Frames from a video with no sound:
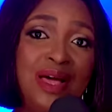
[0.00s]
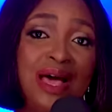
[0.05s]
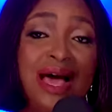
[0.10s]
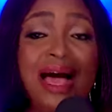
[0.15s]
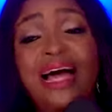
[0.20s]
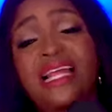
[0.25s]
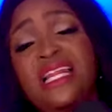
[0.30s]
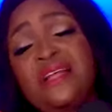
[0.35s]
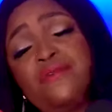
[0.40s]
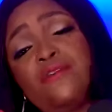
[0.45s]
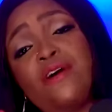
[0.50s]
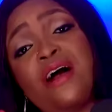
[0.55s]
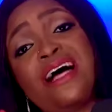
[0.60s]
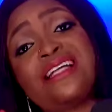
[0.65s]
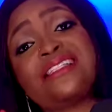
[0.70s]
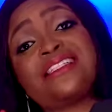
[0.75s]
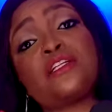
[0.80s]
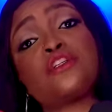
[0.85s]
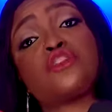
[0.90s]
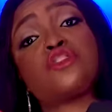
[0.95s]
and even
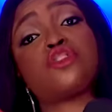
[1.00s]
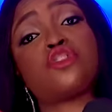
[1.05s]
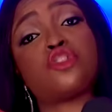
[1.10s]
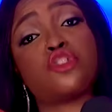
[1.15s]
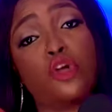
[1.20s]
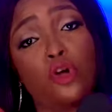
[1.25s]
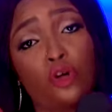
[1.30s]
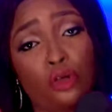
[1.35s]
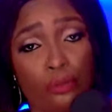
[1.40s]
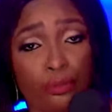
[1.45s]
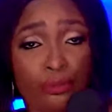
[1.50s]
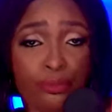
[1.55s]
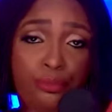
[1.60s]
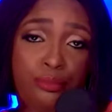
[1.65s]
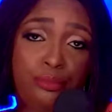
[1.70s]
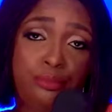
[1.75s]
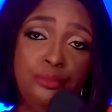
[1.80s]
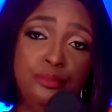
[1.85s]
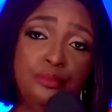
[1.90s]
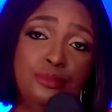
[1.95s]
has a son
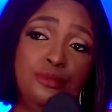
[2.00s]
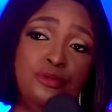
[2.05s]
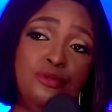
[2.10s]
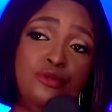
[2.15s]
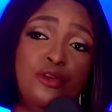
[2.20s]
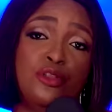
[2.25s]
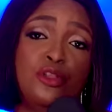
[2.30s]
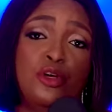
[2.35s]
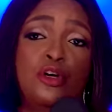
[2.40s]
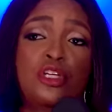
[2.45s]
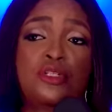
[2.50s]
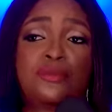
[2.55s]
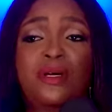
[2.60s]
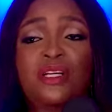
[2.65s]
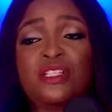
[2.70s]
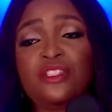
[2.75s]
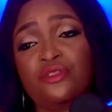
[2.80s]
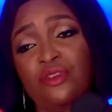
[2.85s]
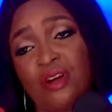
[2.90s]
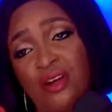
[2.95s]
for the
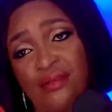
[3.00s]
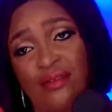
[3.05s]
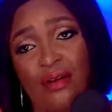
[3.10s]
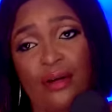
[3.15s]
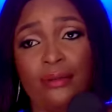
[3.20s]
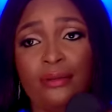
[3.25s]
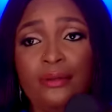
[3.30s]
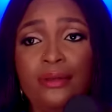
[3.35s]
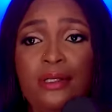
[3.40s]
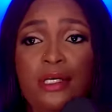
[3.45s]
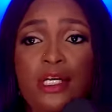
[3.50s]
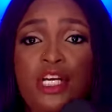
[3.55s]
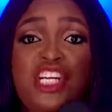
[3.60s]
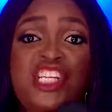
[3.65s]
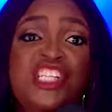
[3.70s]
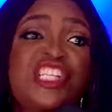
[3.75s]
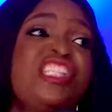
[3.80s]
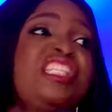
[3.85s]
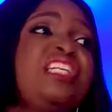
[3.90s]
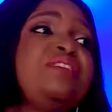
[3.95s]
husband's driver.
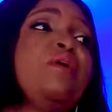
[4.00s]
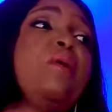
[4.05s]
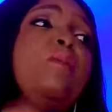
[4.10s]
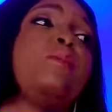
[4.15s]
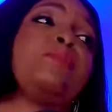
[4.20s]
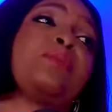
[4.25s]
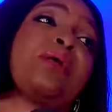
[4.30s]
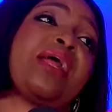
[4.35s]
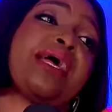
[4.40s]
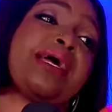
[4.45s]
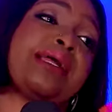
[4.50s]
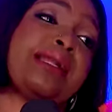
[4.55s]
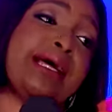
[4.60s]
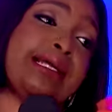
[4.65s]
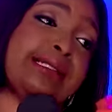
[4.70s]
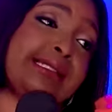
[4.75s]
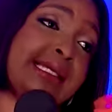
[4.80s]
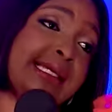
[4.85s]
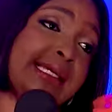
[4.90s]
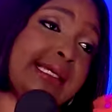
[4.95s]
She's even
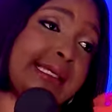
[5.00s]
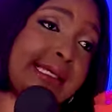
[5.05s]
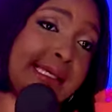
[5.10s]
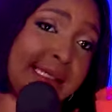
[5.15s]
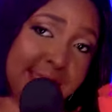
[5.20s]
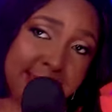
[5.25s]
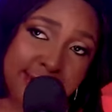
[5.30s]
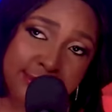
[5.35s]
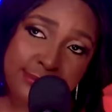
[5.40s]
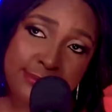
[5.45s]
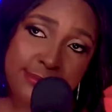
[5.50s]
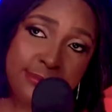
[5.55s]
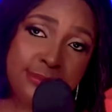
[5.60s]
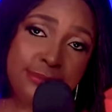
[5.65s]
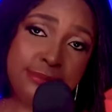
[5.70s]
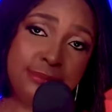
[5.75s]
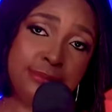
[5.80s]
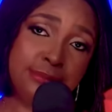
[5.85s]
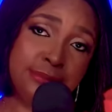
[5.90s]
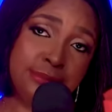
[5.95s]
pregnant again.
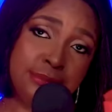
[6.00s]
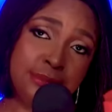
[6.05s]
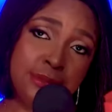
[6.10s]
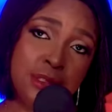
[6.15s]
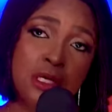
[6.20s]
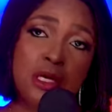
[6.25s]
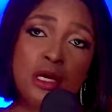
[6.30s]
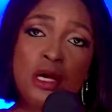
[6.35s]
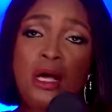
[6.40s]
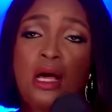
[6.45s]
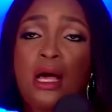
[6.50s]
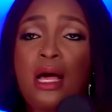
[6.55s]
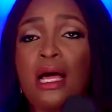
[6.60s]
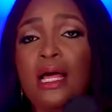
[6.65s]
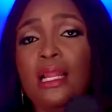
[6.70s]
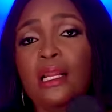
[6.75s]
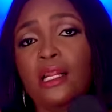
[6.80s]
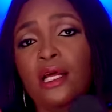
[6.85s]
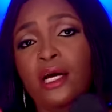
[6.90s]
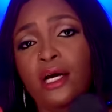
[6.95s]

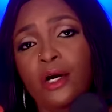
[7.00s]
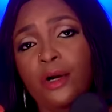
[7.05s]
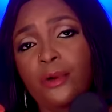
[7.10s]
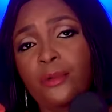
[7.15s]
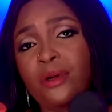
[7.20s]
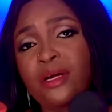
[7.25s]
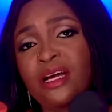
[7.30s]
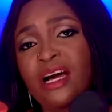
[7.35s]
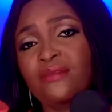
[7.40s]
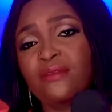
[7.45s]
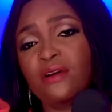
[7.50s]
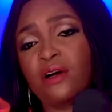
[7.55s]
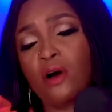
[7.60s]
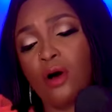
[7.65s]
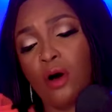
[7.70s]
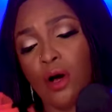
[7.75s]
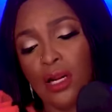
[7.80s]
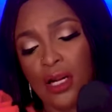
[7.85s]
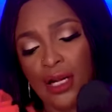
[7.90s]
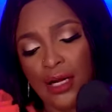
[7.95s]
Hello, we have a
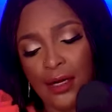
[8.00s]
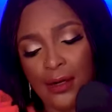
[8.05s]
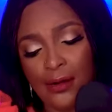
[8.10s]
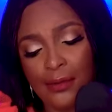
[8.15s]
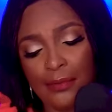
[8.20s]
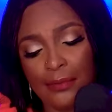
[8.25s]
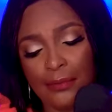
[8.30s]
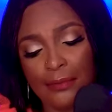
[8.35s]
caller.